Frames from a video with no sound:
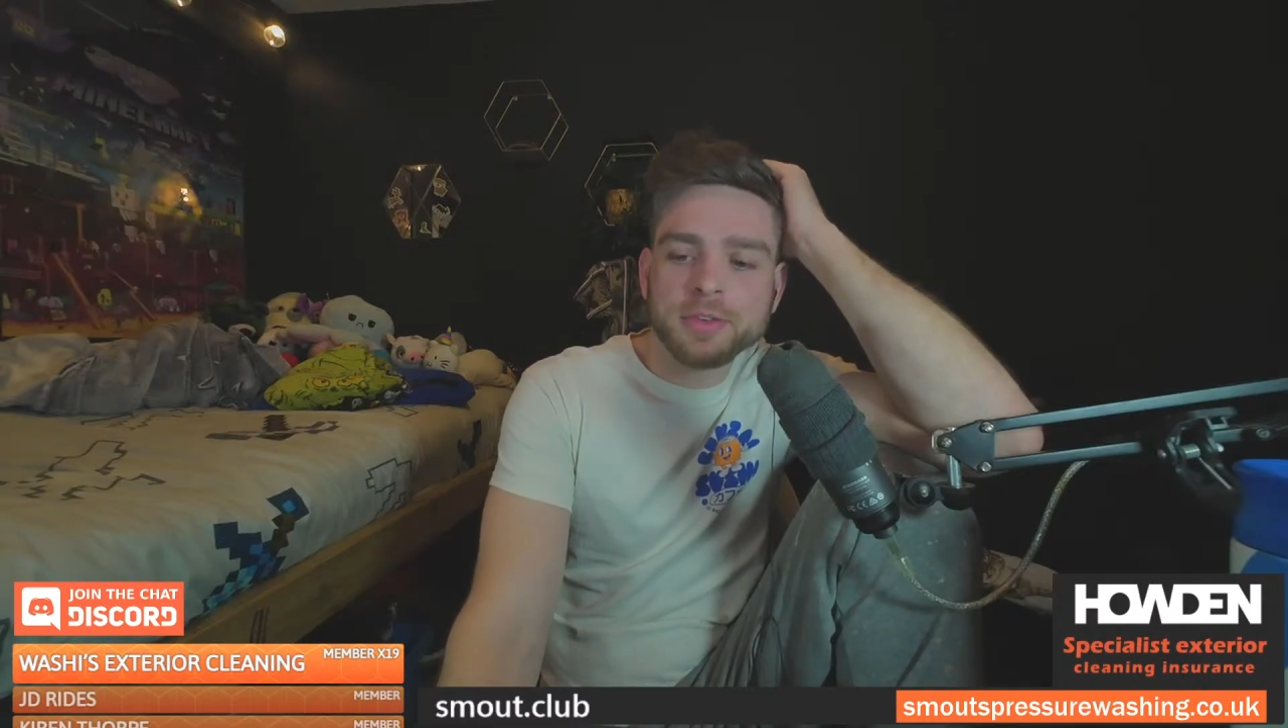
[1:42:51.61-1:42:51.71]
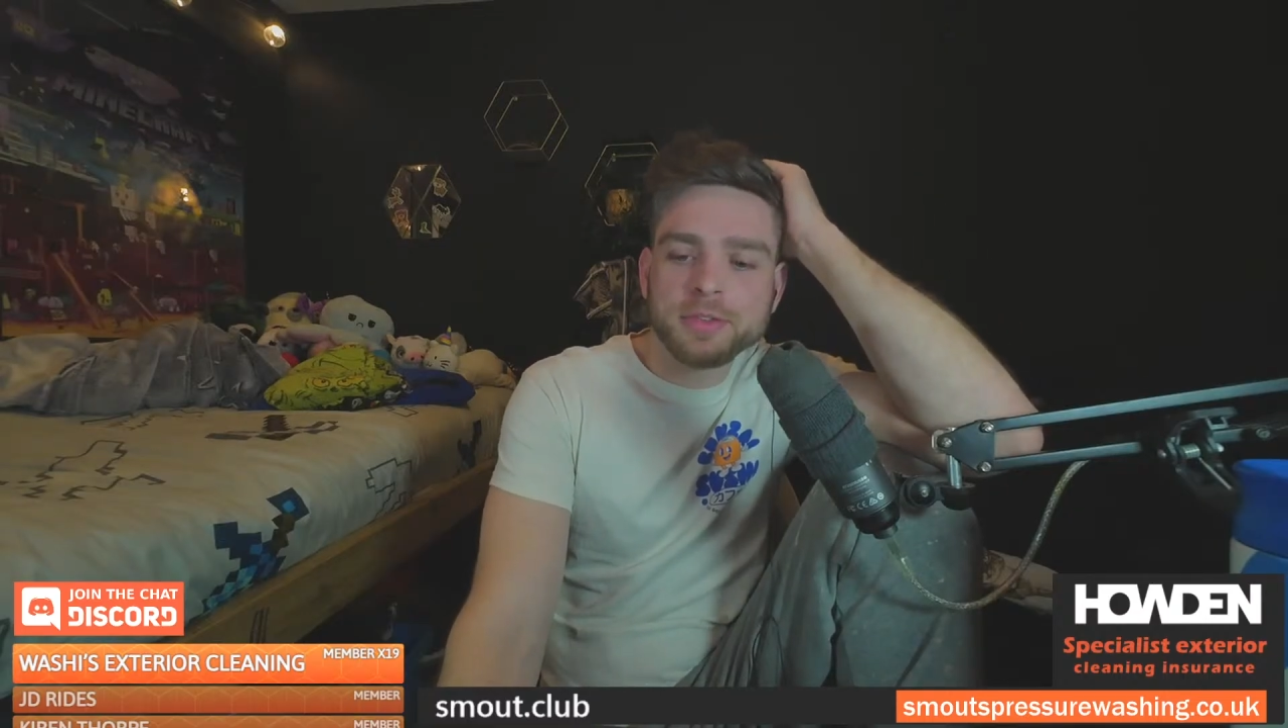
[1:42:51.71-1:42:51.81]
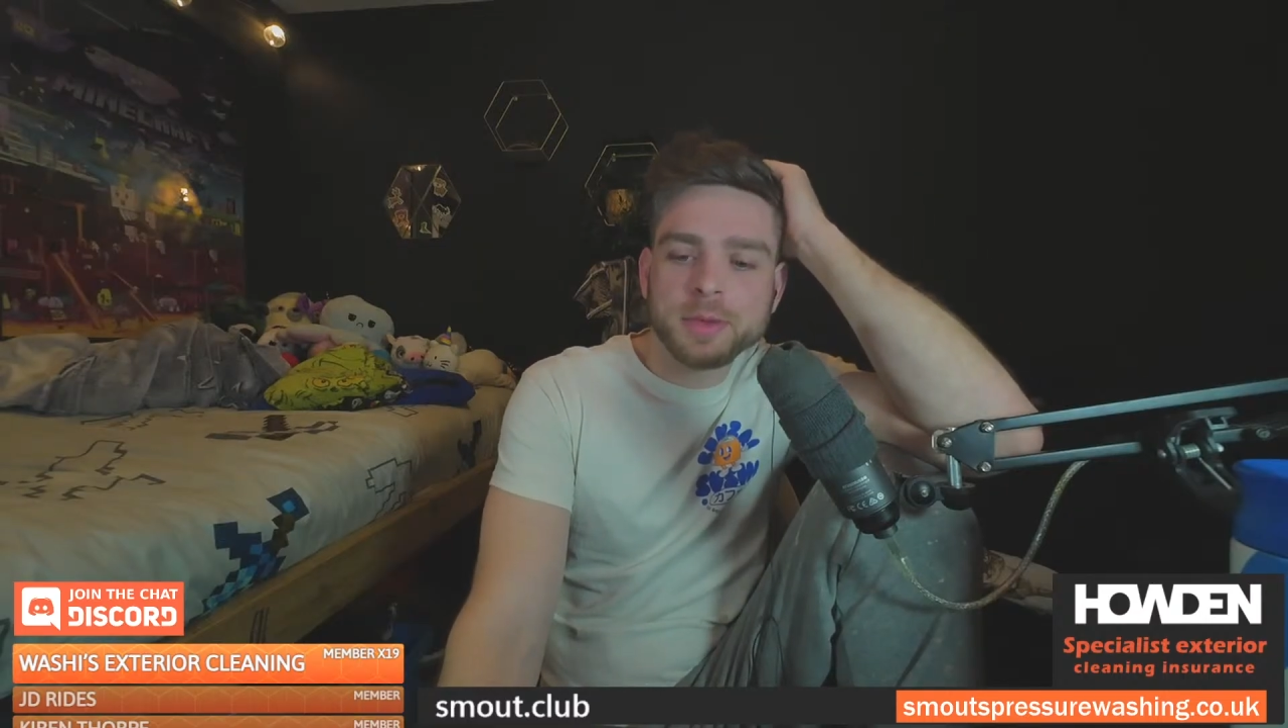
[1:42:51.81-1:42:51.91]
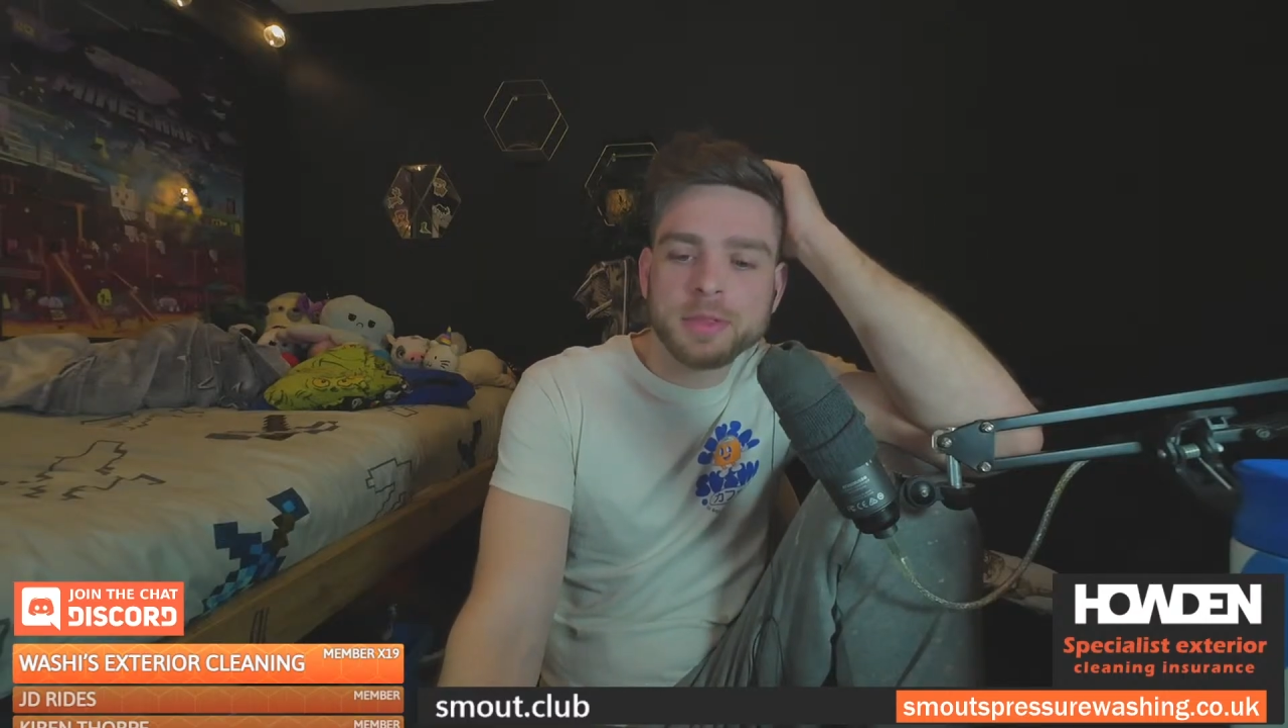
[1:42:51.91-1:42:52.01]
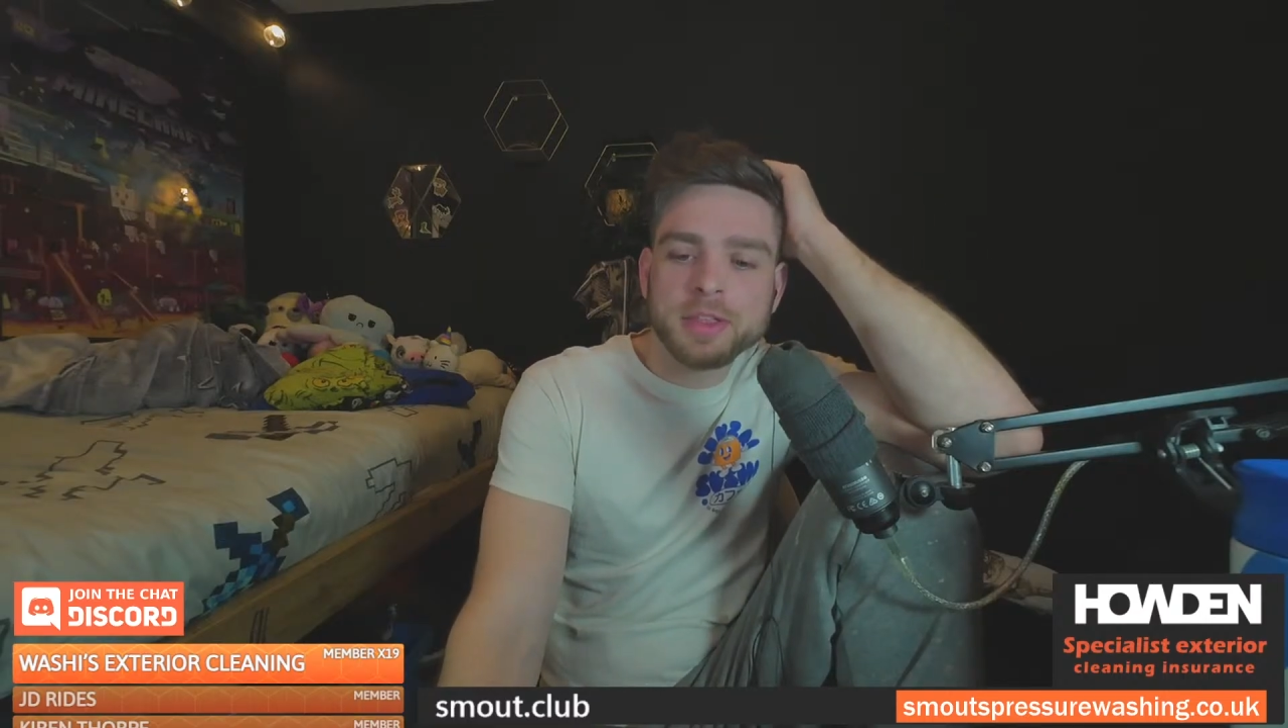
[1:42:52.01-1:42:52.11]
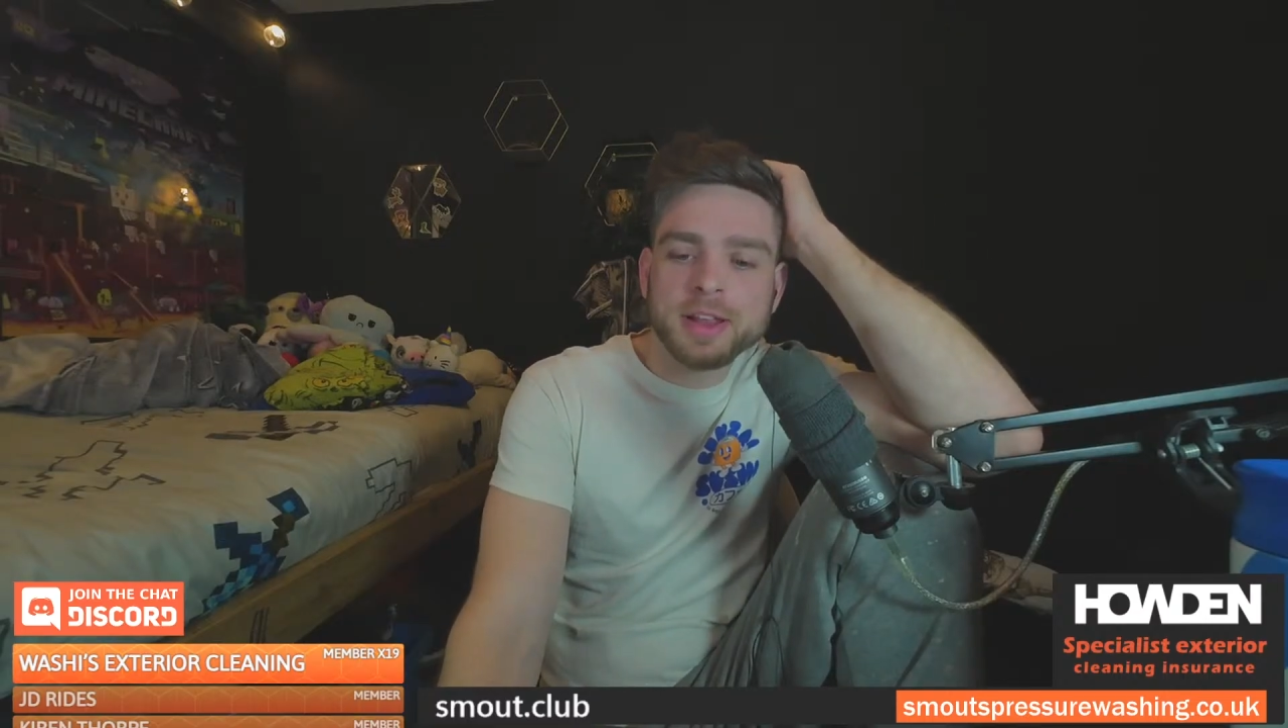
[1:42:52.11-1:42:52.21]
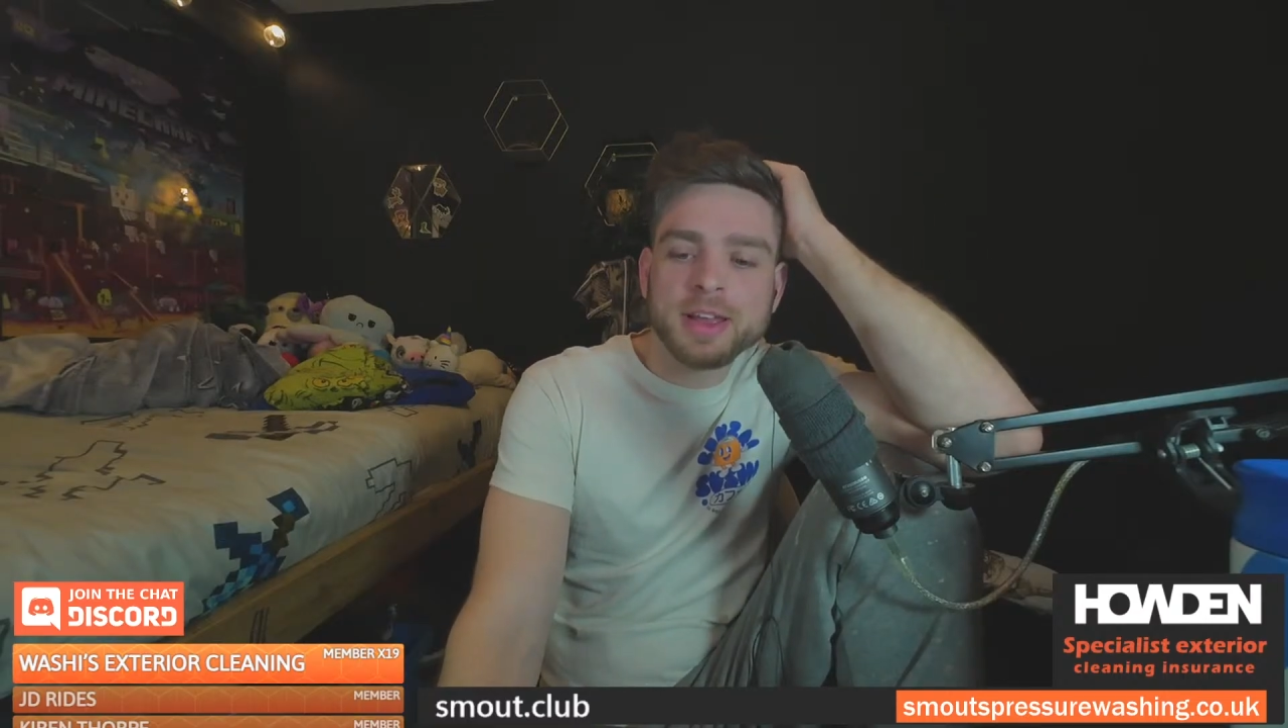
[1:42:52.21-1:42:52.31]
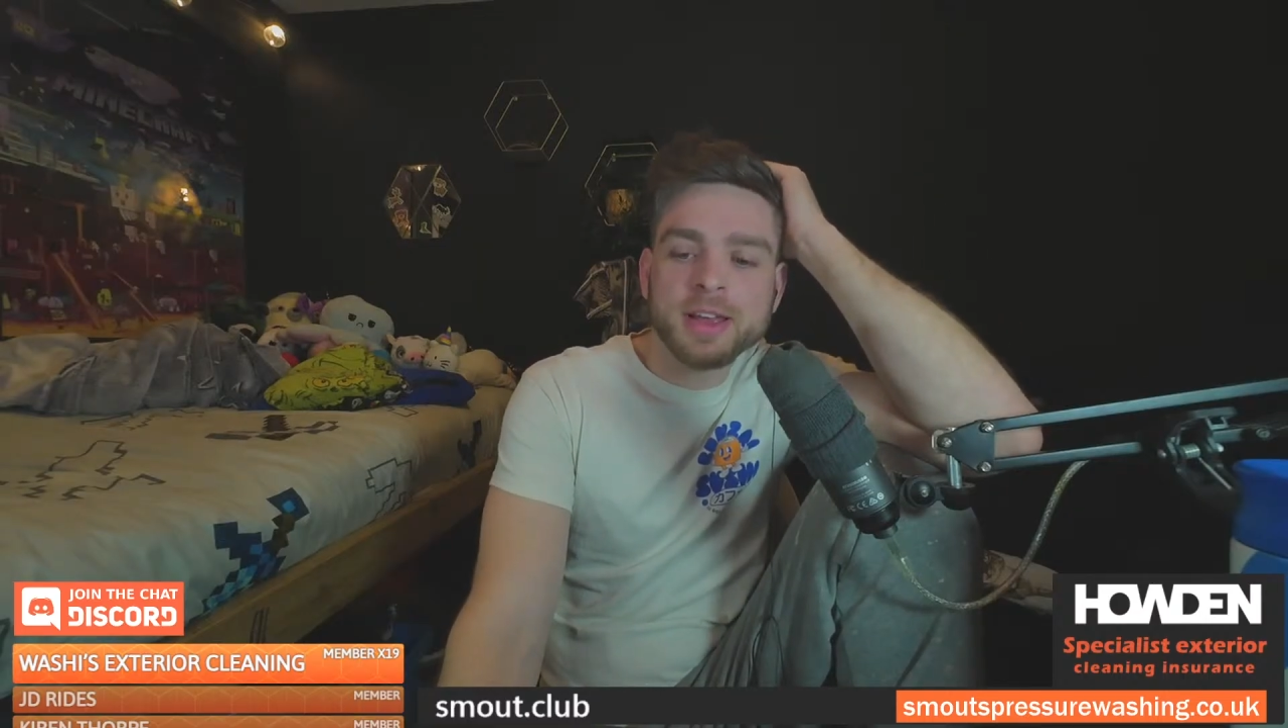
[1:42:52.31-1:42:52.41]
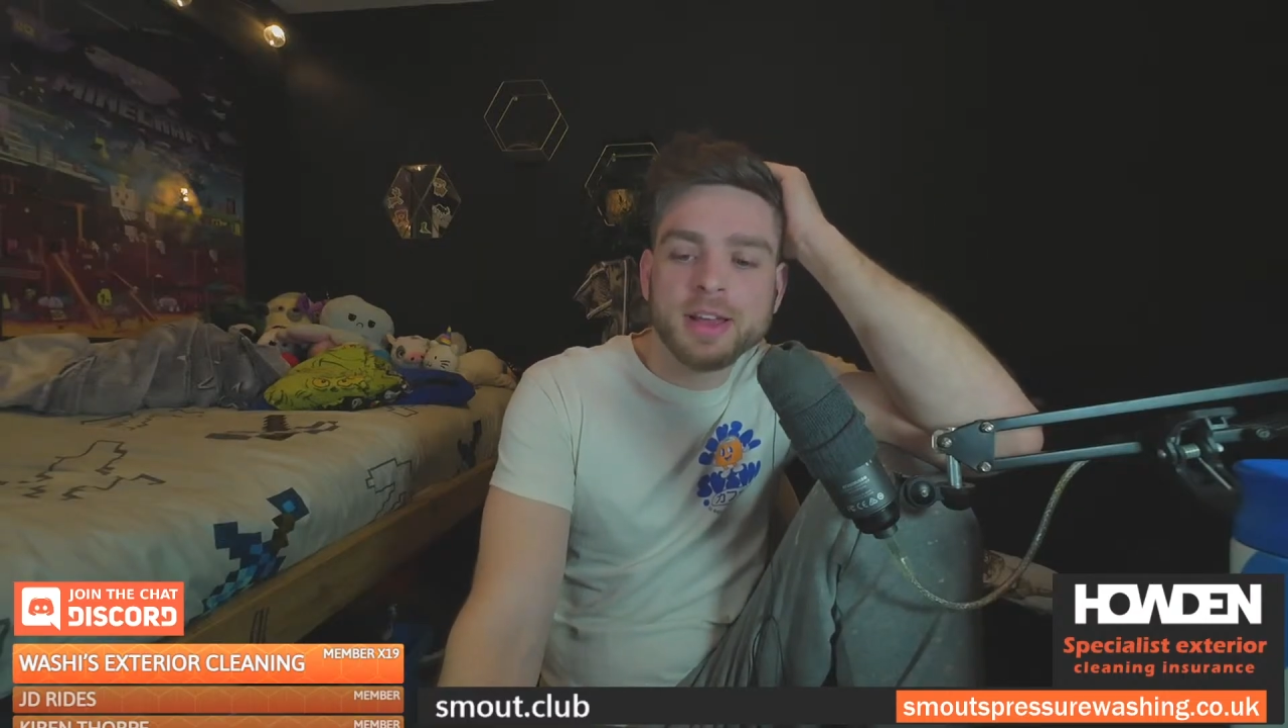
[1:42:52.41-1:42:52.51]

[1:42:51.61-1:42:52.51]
stream the other day.